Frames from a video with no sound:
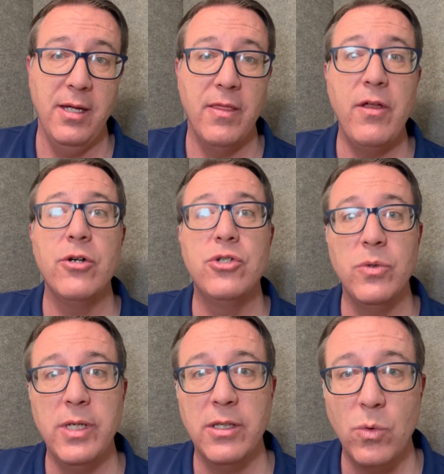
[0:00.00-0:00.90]
they're
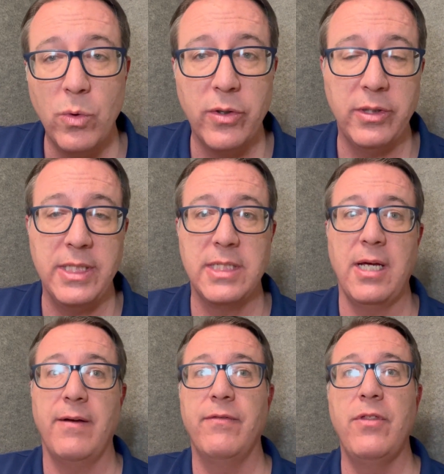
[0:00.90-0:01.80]
doing the worldly
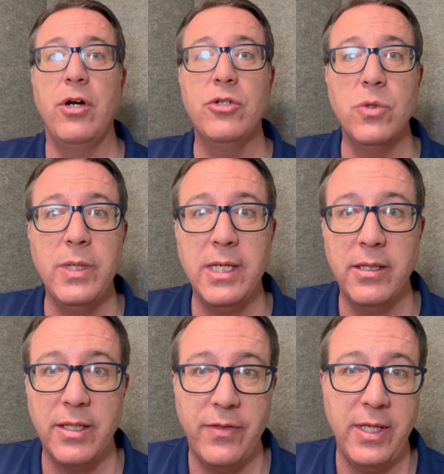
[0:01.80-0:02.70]
stuff. They're
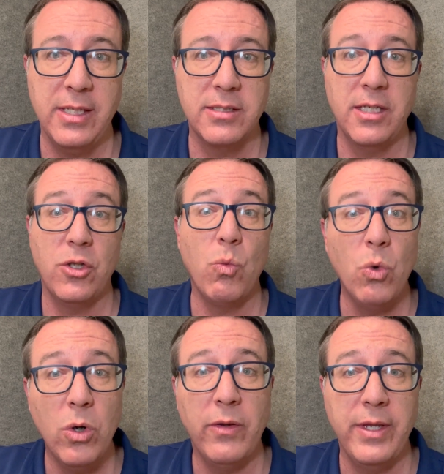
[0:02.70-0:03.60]
doing the things that the
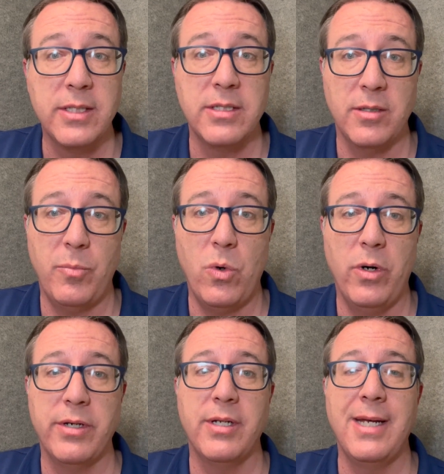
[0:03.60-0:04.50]
world thinks is
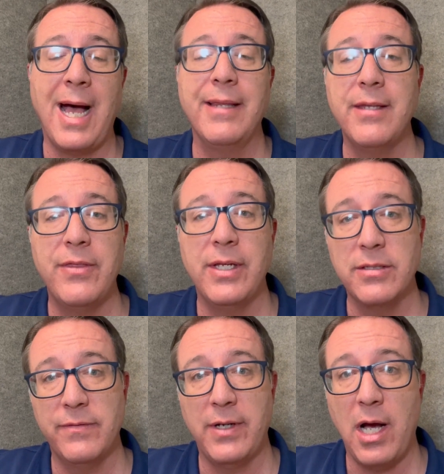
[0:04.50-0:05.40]
important, not the
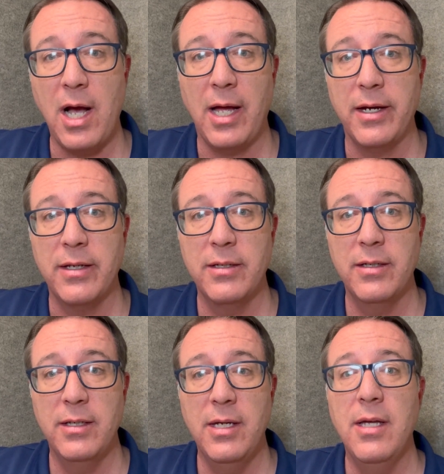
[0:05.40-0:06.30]
things of God.
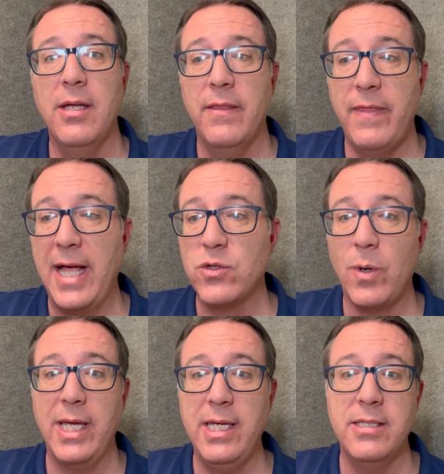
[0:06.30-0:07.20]
That's
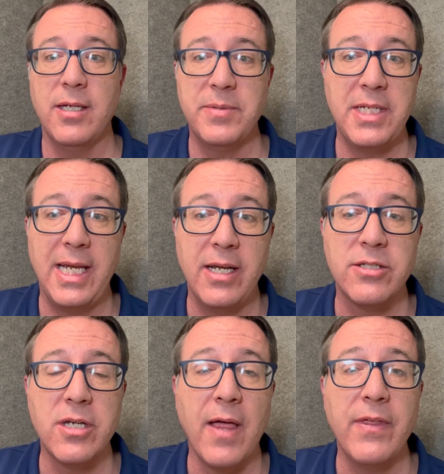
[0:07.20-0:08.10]
why he's upset. And
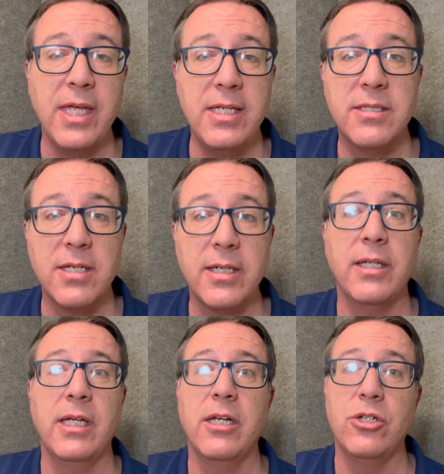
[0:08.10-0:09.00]
it's not that he's
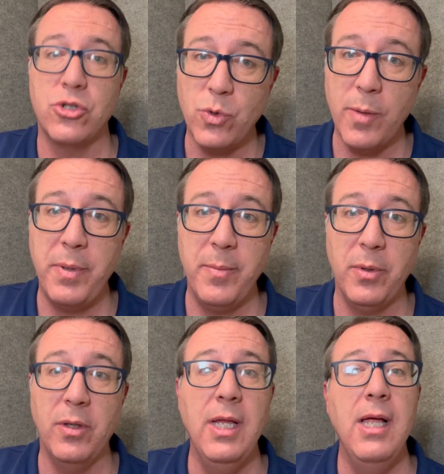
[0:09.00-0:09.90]
suddenly going to destroy
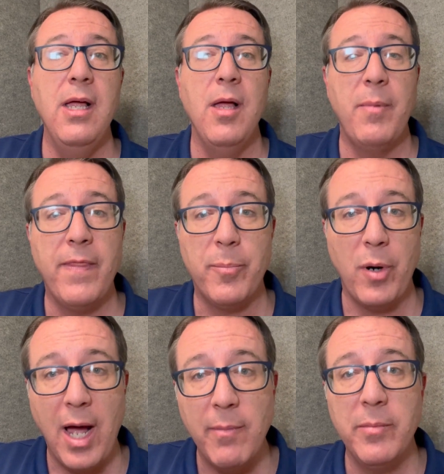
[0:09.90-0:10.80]
people, but the
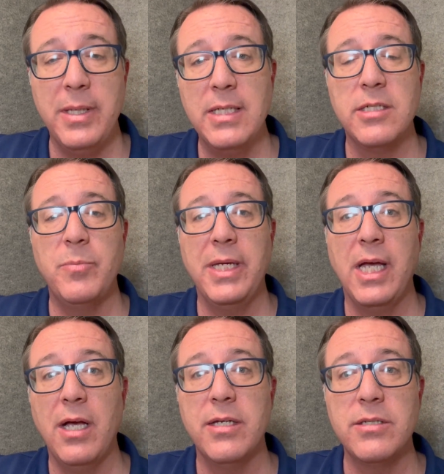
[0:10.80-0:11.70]
problem is, is
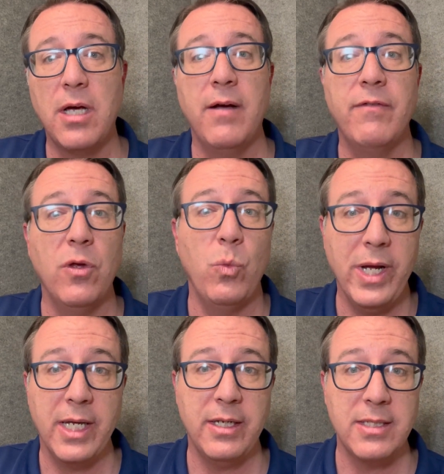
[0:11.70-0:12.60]
because of the
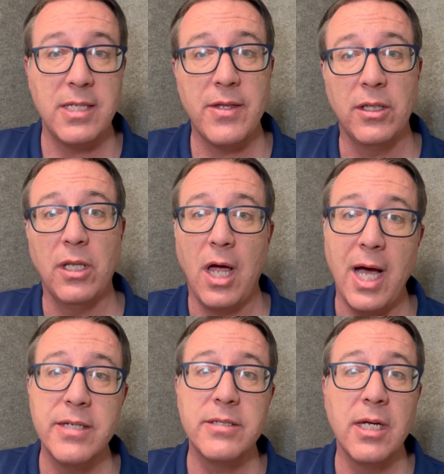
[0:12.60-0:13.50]
wickedness and the
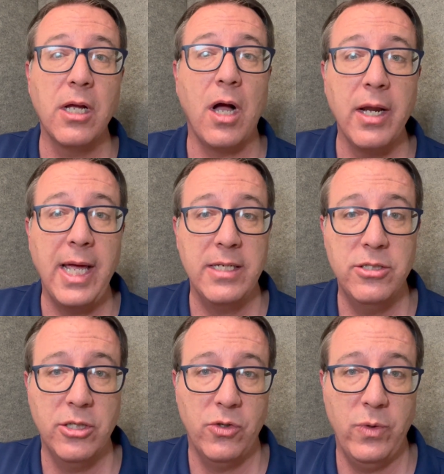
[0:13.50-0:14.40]
laws that God has
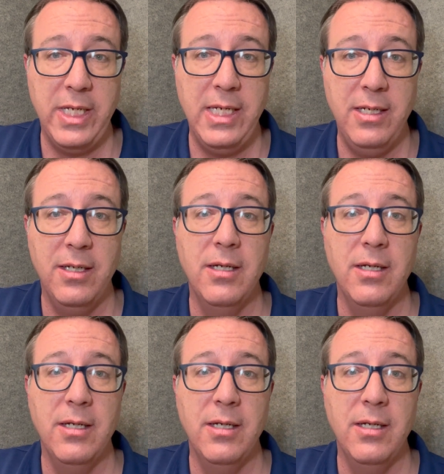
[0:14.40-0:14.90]
decreed